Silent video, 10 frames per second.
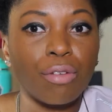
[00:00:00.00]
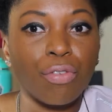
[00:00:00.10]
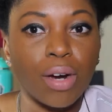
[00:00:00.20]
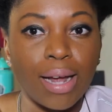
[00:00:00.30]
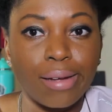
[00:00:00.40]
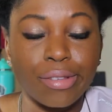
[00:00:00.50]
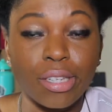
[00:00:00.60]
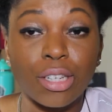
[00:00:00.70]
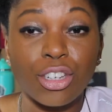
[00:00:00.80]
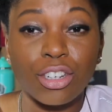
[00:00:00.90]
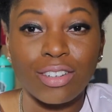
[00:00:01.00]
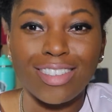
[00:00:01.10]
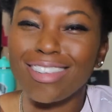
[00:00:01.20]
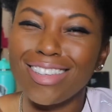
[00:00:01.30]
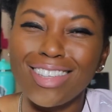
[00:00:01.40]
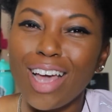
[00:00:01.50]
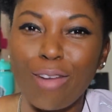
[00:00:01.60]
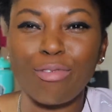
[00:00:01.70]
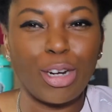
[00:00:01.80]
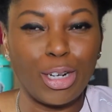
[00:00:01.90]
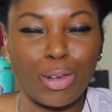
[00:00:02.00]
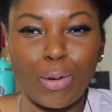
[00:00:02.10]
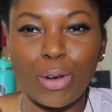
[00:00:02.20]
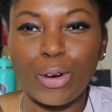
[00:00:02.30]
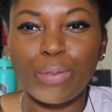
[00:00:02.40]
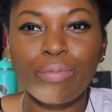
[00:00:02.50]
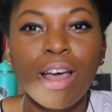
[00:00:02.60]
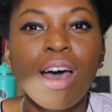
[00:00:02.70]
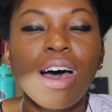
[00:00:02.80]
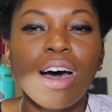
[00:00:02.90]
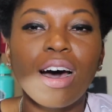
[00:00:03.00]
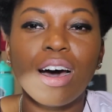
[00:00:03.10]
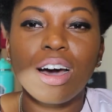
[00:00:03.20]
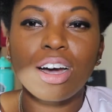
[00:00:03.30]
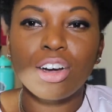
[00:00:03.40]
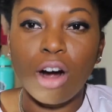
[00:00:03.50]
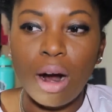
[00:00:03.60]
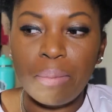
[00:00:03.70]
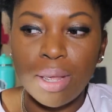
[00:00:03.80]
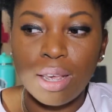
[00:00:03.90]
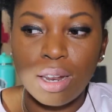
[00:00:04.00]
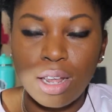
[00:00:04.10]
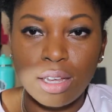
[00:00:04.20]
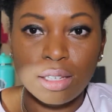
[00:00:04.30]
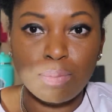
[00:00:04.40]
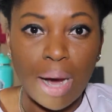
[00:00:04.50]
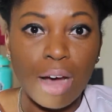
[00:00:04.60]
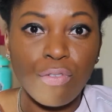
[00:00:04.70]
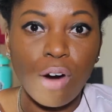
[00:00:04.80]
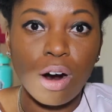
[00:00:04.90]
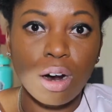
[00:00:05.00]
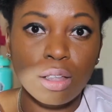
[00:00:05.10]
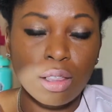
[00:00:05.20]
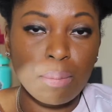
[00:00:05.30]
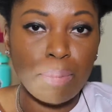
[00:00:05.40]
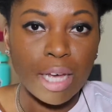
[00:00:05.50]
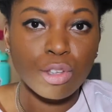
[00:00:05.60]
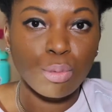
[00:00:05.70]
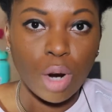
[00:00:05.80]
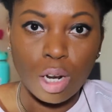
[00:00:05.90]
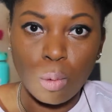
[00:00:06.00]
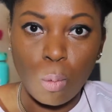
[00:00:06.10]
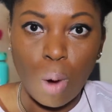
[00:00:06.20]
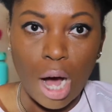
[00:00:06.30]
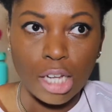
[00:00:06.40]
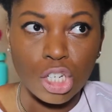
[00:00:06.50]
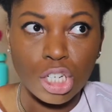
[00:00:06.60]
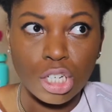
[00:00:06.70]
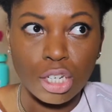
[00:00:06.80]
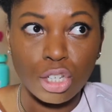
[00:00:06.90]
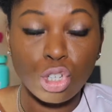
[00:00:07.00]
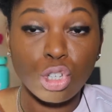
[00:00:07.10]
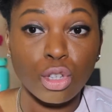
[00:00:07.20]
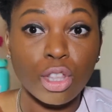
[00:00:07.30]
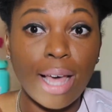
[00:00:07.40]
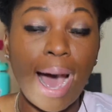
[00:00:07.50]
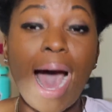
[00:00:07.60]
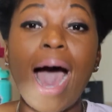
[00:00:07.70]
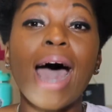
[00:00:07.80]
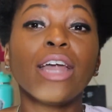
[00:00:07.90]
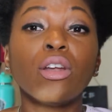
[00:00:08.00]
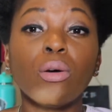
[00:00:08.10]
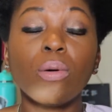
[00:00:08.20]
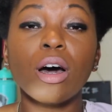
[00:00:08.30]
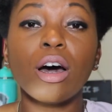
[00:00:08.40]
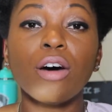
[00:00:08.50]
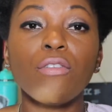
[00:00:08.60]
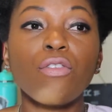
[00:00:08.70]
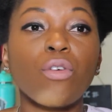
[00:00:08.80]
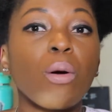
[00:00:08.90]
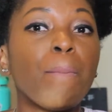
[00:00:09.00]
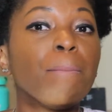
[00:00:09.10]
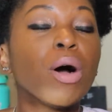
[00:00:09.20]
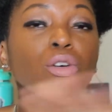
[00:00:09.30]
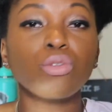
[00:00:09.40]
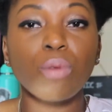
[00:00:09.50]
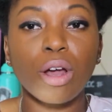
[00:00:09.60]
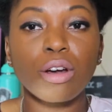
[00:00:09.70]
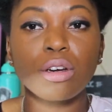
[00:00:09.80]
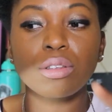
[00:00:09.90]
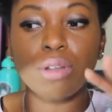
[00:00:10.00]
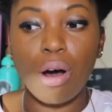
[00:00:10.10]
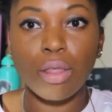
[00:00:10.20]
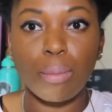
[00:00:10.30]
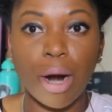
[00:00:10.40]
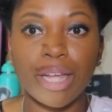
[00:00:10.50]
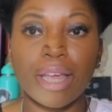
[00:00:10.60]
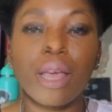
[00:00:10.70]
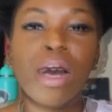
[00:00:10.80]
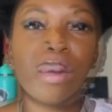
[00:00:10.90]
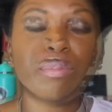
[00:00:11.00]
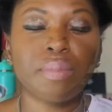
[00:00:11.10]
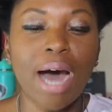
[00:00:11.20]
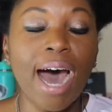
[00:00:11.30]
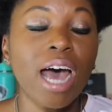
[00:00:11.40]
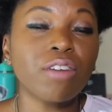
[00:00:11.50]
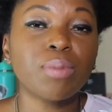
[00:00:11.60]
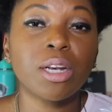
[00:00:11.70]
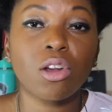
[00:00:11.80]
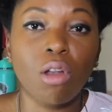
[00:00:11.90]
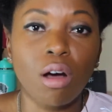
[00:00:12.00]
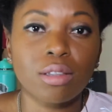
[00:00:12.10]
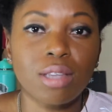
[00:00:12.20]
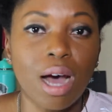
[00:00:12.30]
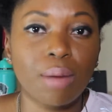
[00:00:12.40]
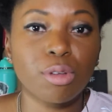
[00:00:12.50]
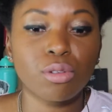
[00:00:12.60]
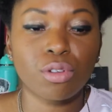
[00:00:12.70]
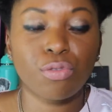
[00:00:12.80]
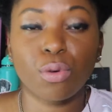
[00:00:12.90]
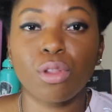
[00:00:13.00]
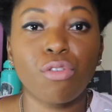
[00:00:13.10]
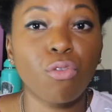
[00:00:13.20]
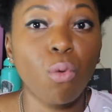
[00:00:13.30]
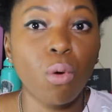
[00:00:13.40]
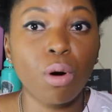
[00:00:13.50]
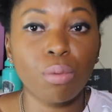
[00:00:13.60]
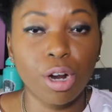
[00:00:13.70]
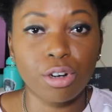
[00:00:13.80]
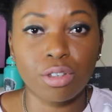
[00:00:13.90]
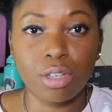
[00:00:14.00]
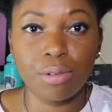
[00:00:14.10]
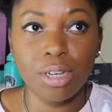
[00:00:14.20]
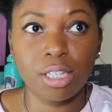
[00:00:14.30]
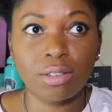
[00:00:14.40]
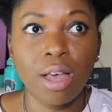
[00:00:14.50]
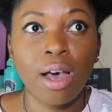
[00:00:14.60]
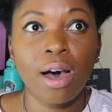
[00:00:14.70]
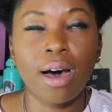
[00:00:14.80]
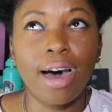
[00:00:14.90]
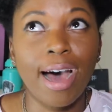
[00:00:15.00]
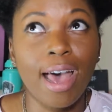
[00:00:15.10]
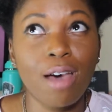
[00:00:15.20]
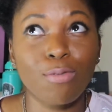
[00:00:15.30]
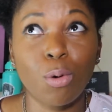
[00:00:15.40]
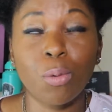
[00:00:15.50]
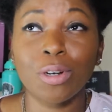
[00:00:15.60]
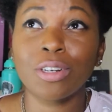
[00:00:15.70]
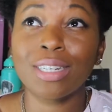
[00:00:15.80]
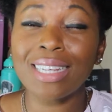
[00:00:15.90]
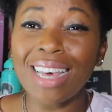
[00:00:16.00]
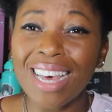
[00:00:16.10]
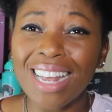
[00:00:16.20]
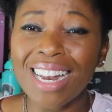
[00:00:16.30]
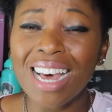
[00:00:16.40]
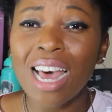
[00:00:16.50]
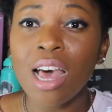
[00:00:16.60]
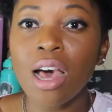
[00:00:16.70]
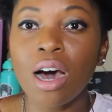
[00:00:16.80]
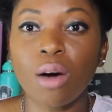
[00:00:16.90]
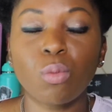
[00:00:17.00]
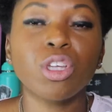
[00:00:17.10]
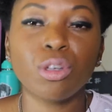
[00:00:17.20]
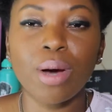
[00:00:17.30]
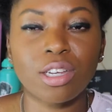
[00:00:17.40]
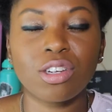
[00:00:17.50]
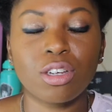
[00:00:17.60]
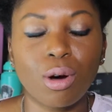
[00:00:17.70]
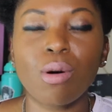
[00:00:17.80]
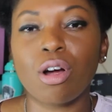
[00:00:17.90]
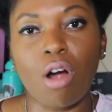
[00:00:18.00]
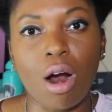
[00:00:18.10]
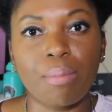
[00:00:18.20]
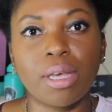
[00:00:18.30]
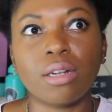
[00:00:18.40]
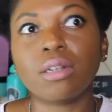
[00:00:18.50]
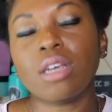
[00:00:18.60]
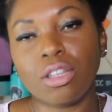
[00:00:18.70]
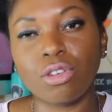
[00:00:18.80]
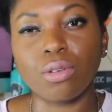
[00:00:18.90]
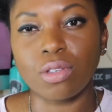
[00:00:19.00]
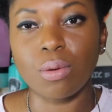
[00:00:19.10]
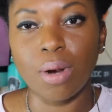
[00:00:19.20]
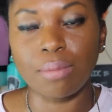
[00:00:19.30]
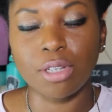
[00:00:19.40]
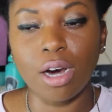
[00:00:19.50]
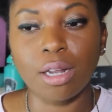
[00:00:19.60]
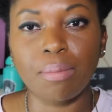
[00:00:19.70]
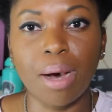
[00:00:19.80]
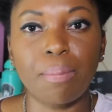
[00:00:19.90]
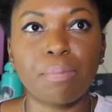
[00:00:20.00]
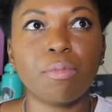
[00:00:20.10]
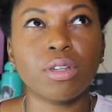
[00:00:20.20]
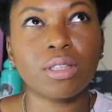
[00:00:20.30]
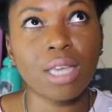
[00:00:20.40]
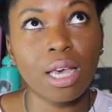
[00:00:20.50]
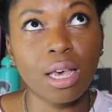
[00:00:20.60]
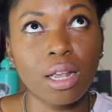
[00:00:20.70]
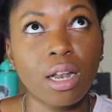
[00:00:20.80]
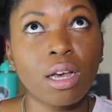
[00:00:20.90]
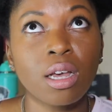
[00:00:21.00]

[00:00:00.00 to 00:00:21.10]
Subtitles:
for now 10 years. You see, I'm very loyal. Garmin is by far the best running watch that I know of for most runners on the market. But I have been a long time user for the Forerunner series. I have Forerunner 10. When you actually go on Garmin, you'll see what I'm talking about. 10,